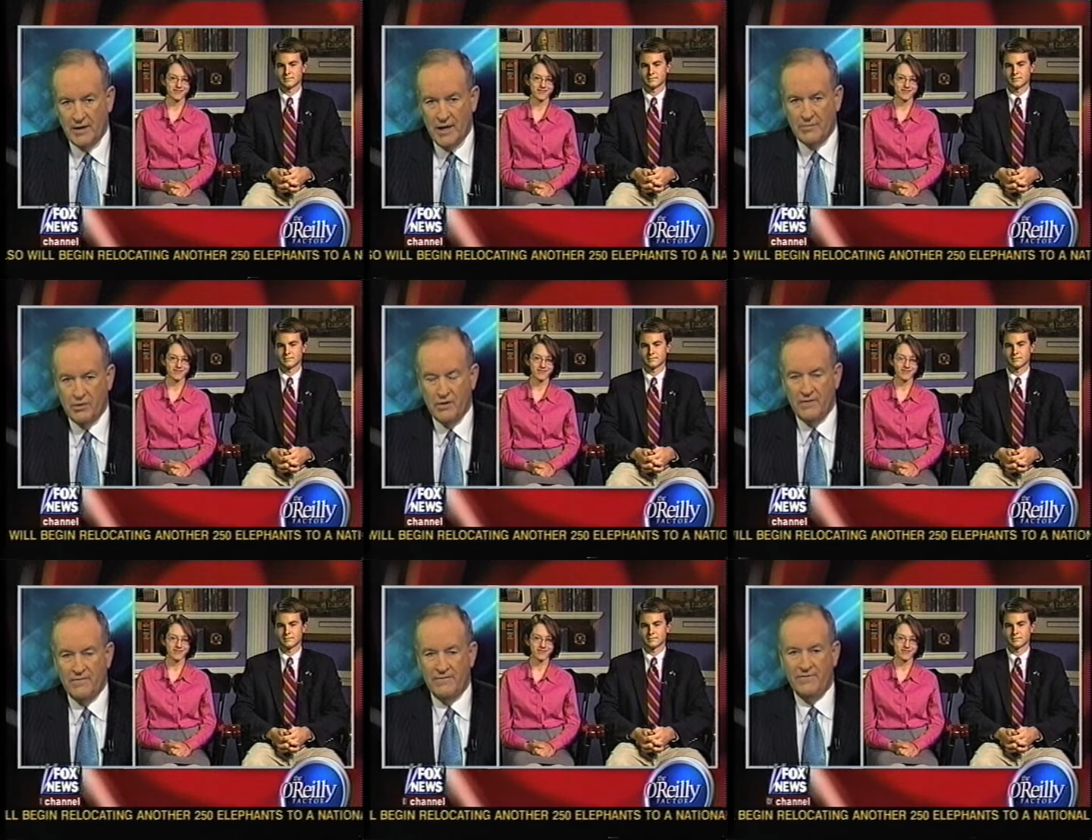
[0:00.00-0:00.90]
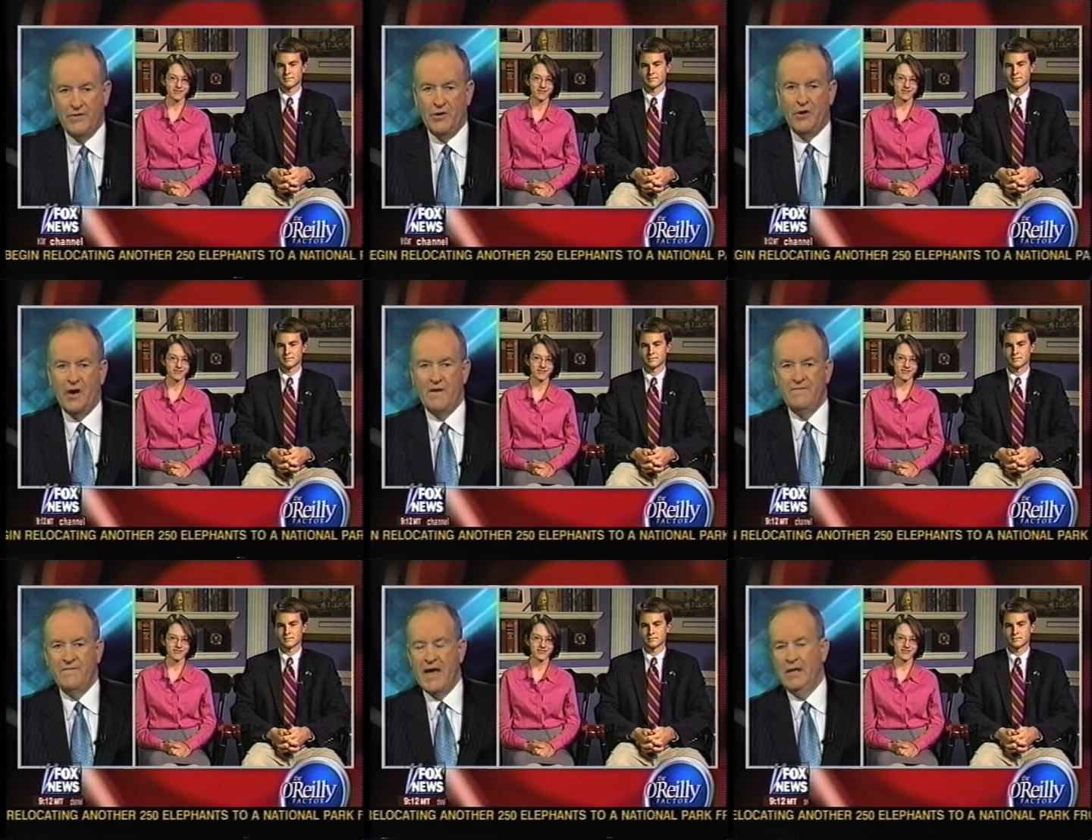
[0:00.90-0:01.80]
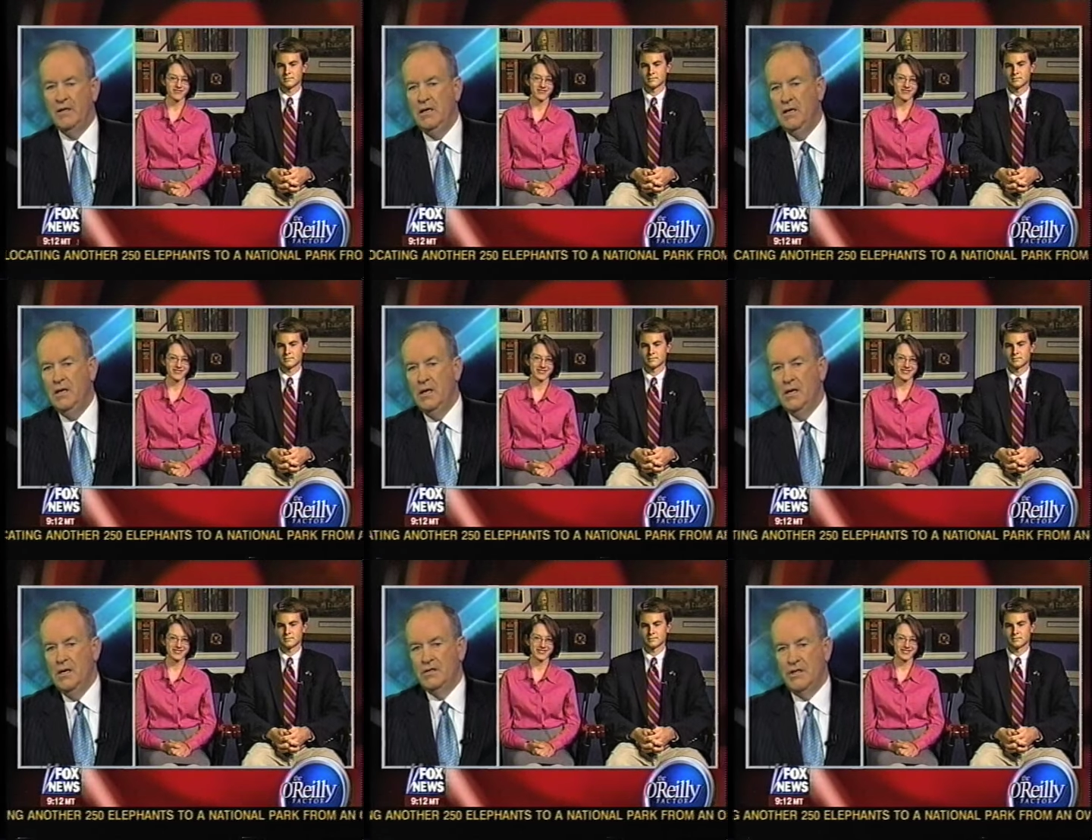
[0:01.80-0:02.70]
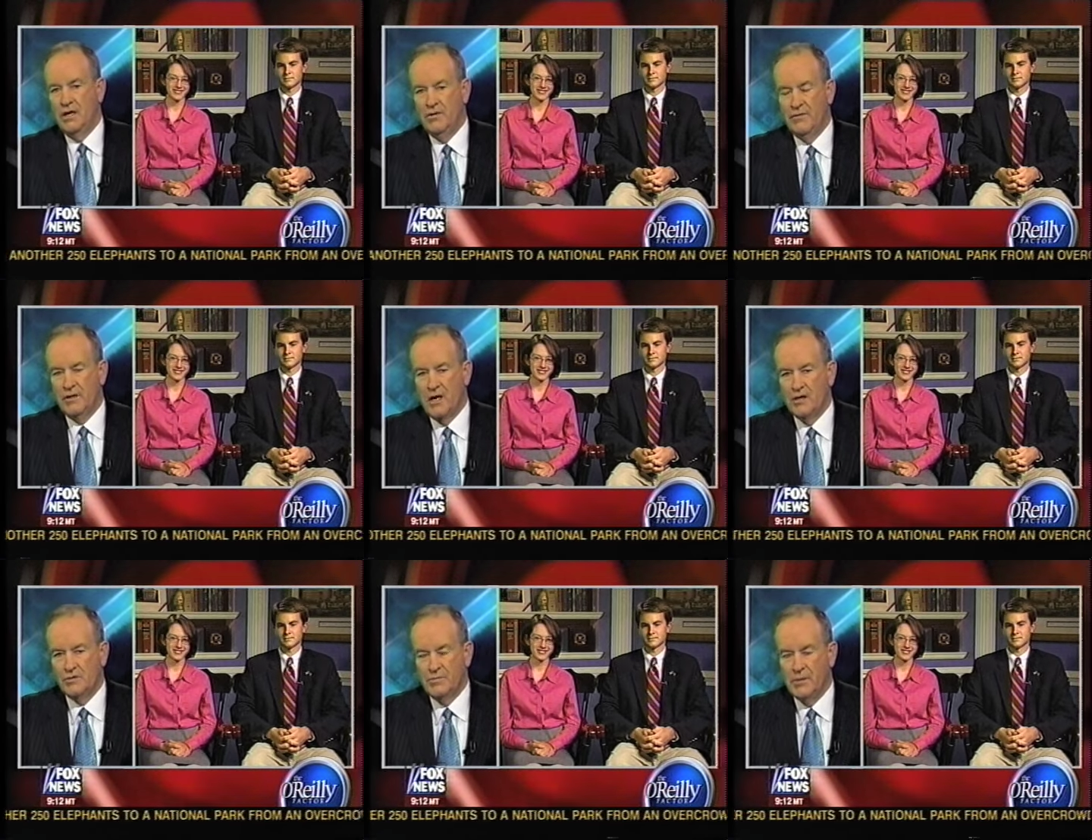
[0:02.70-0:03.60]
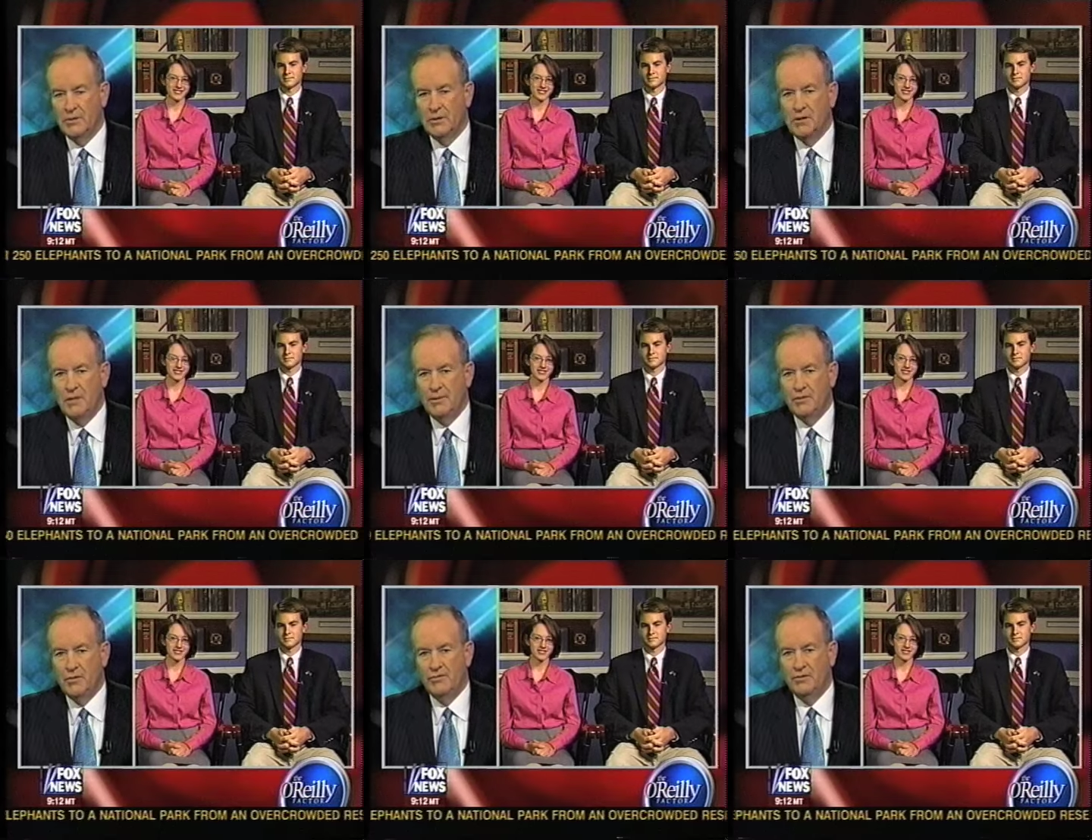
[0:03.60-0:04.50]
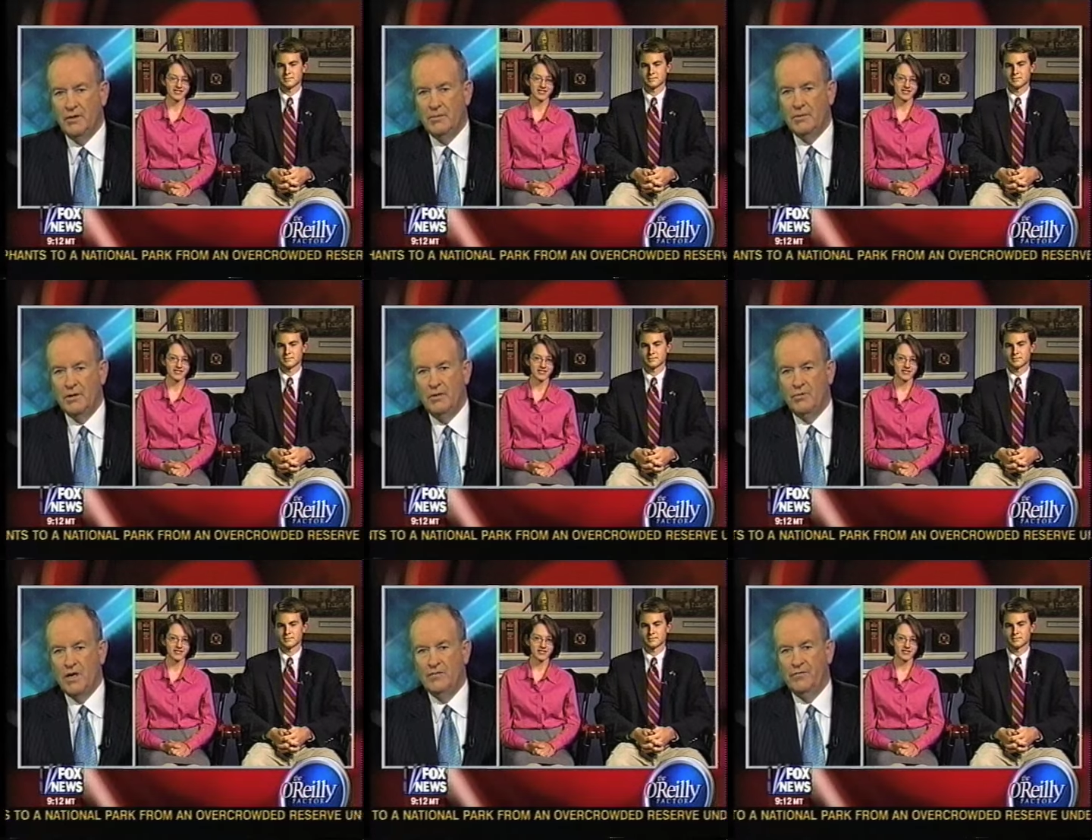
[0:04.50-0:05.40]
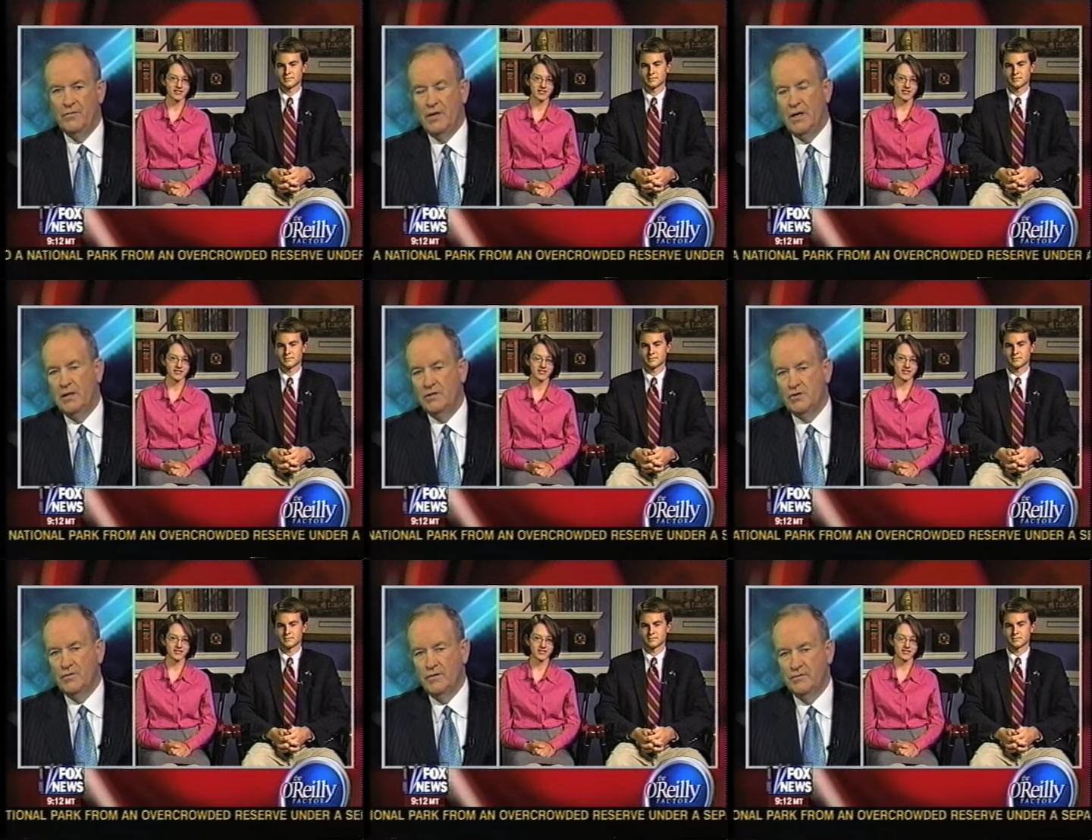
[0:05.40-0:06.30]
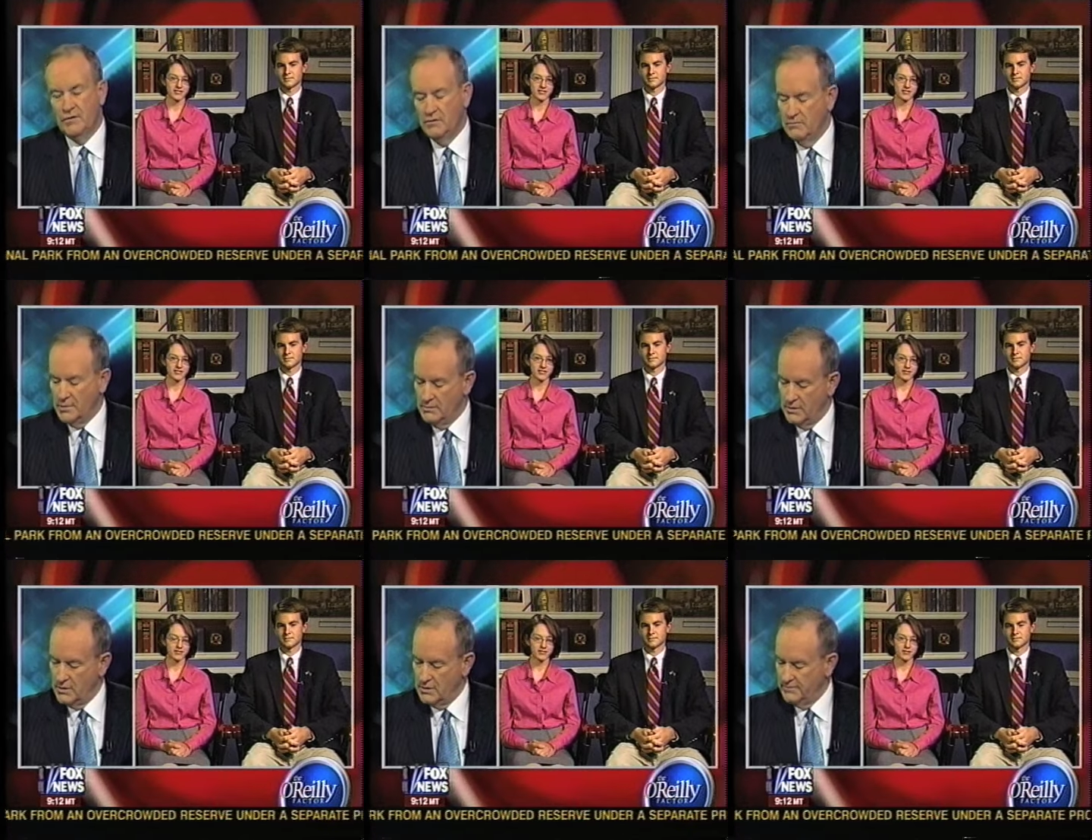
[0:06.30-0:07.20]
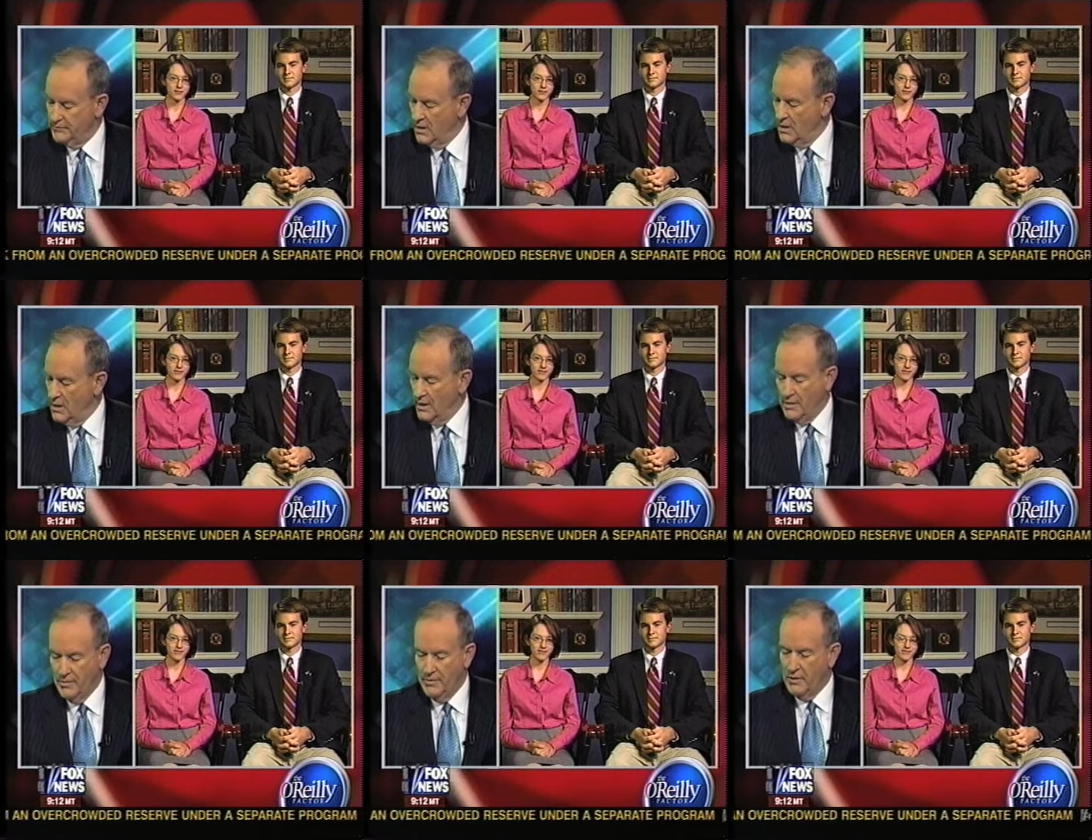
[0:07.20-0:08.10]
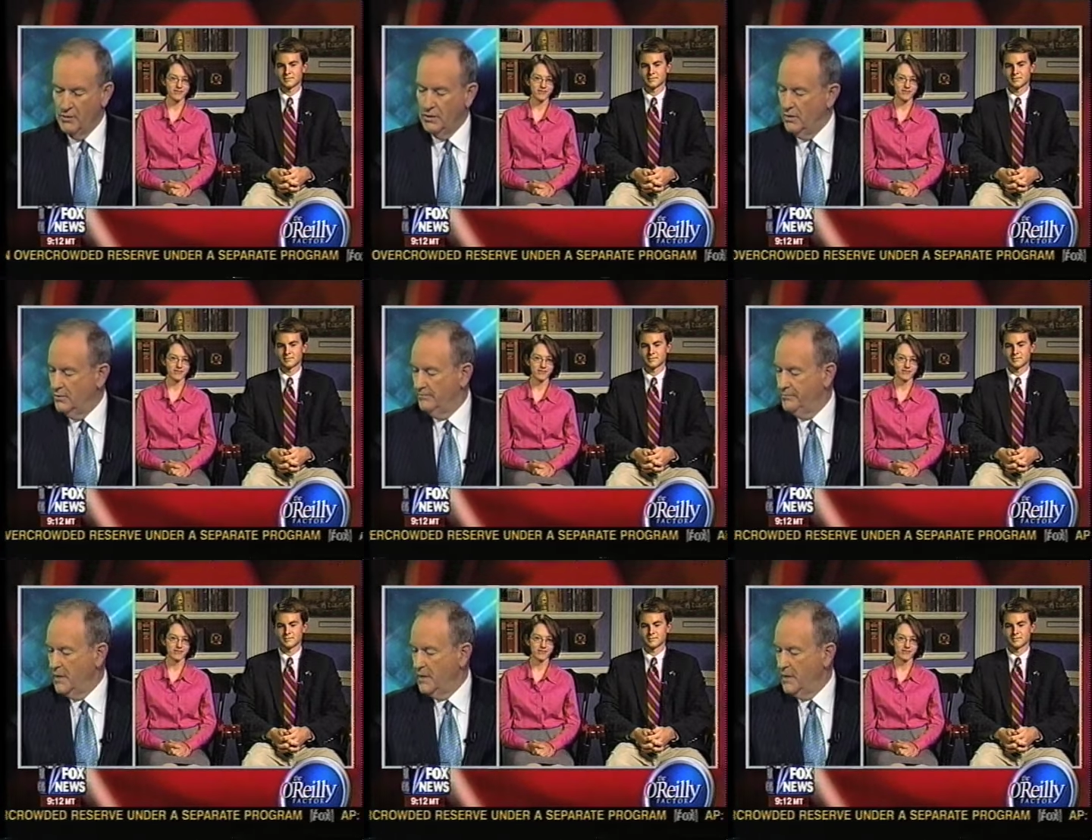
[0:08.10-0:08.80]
Amber Vervallen, chair of the College Republican Club, and Grayson Lambert, a writer for a conservative student publication. All right, Amber, begin with you.